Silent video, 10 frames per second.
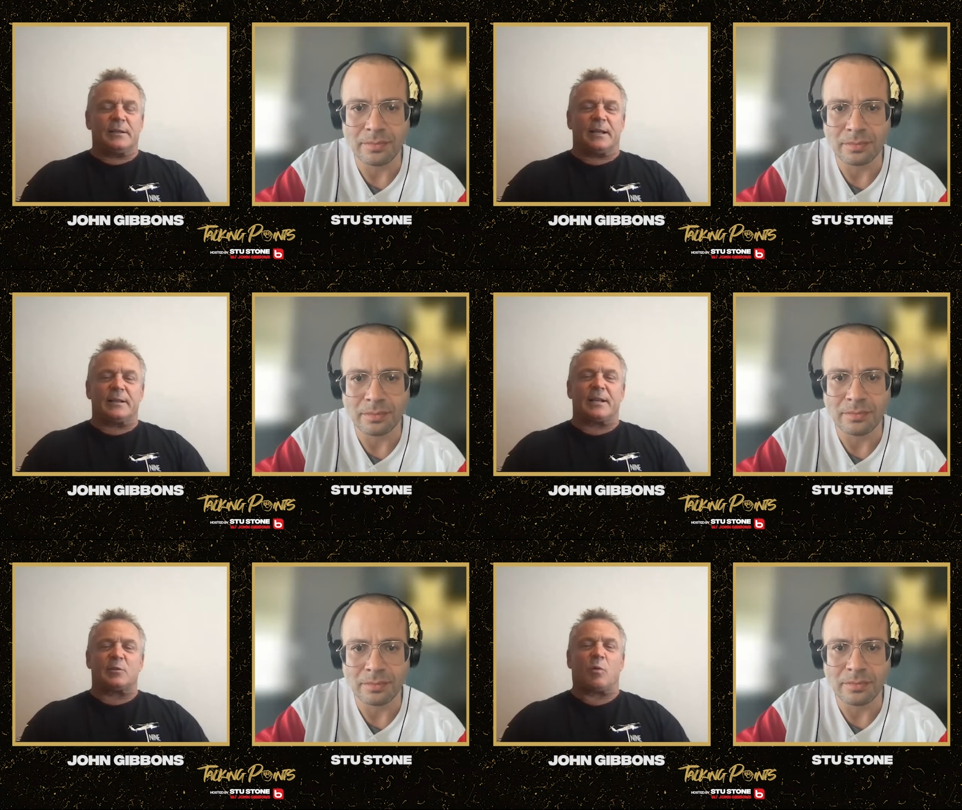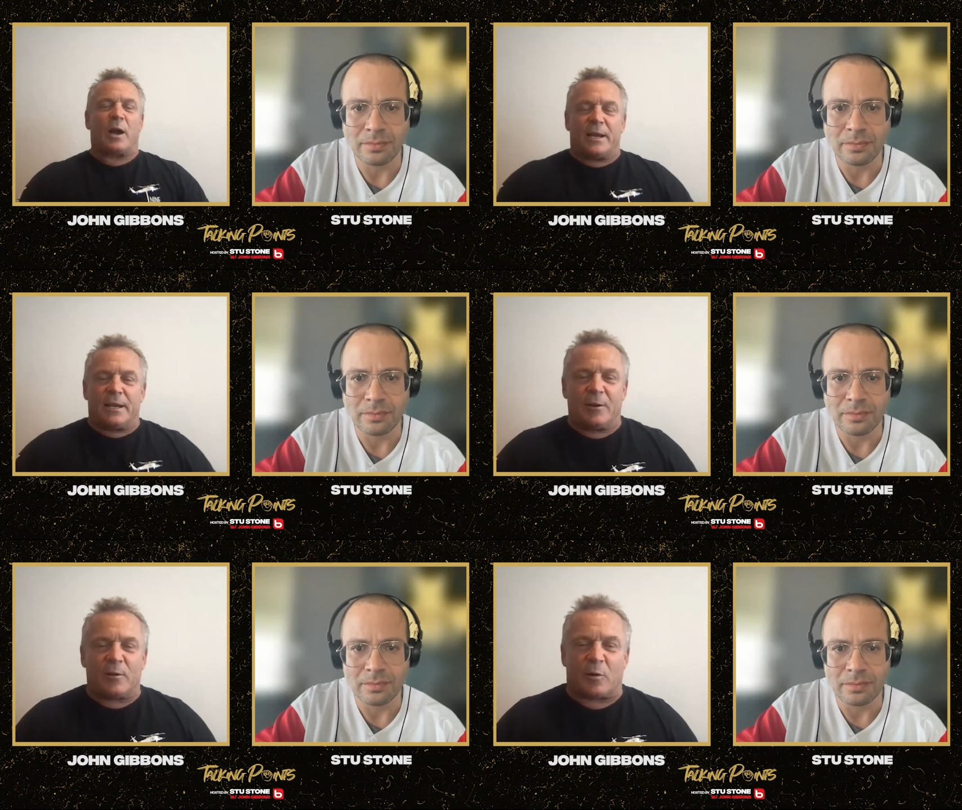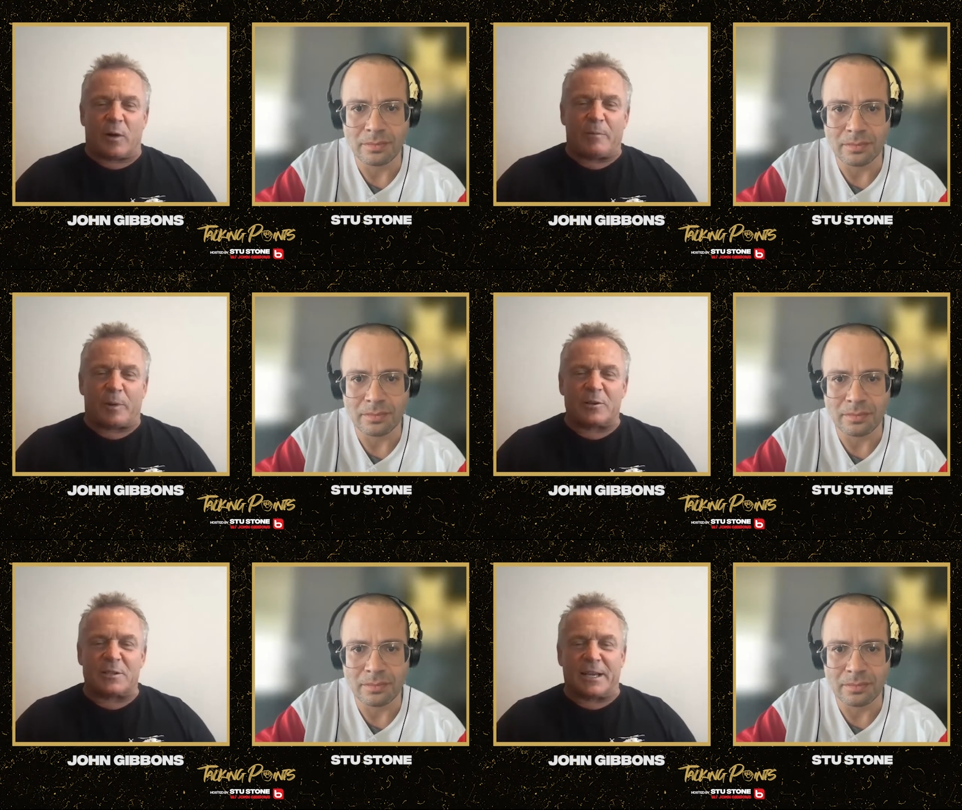Speaker 1: That, that's why you know the great
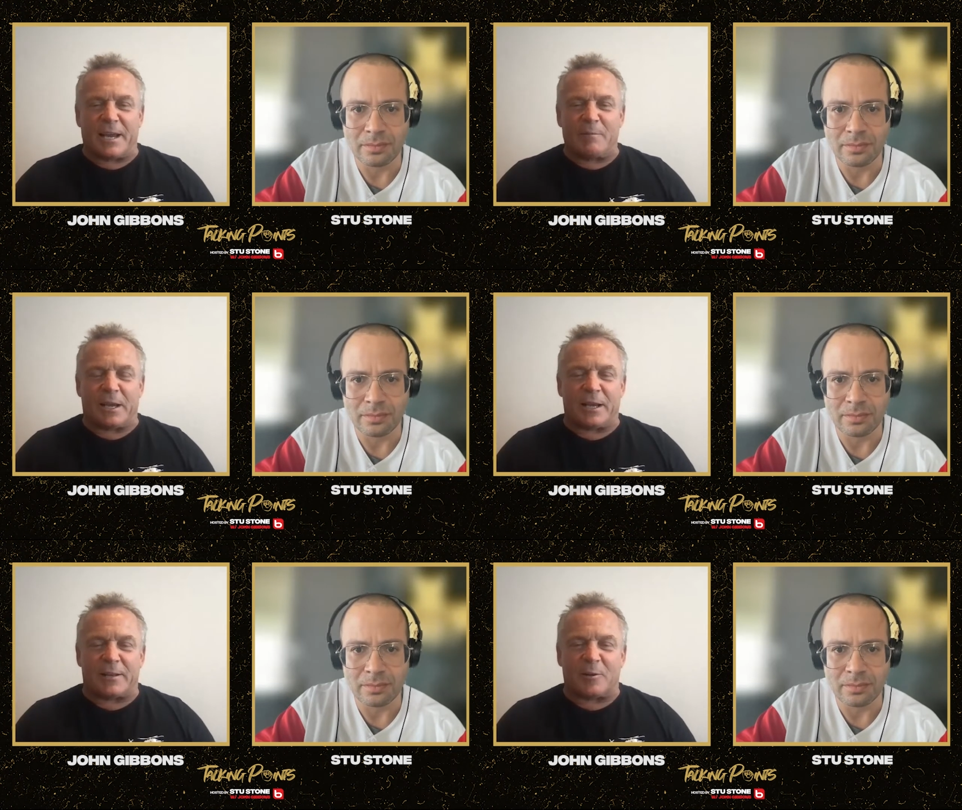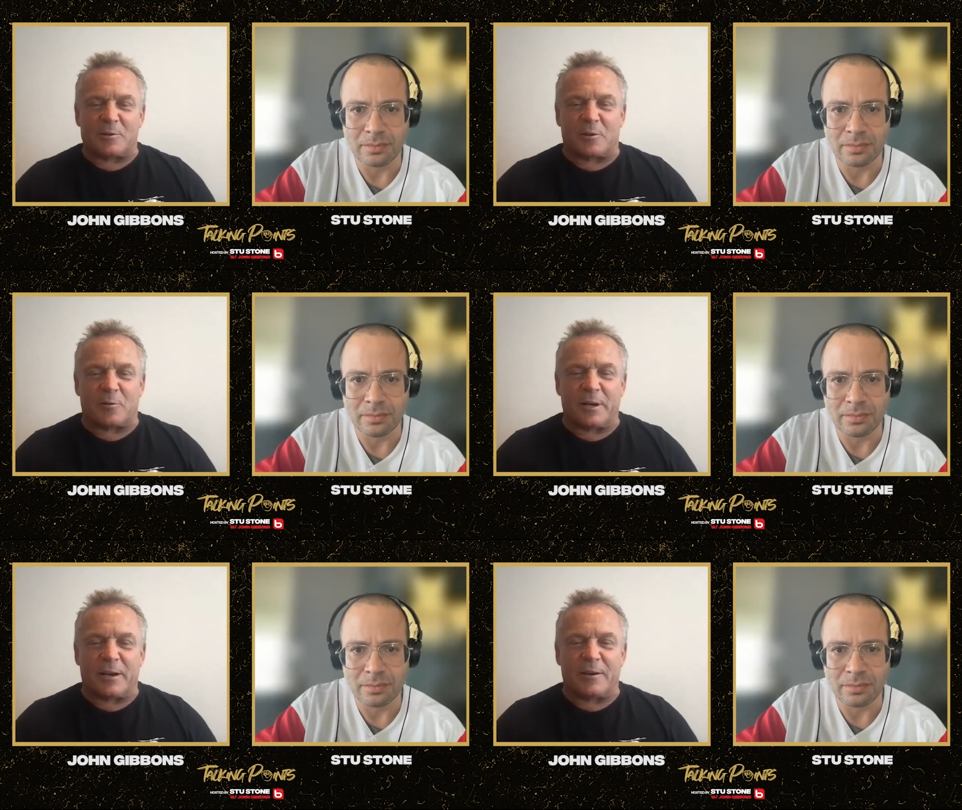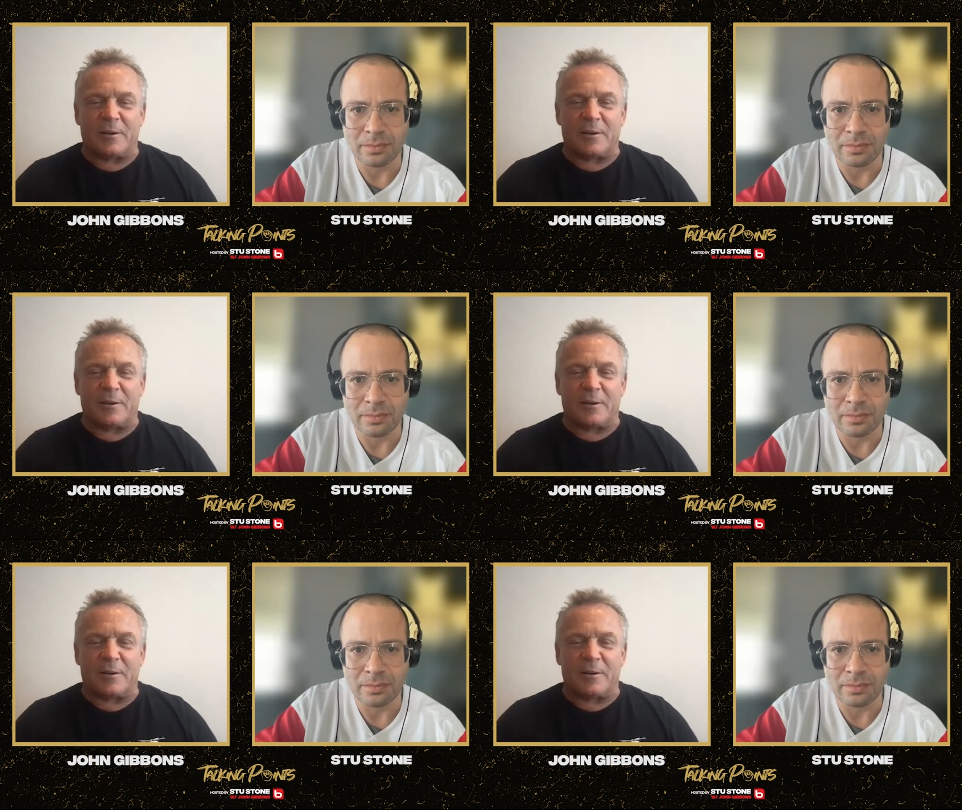players in the game they hit close to 300.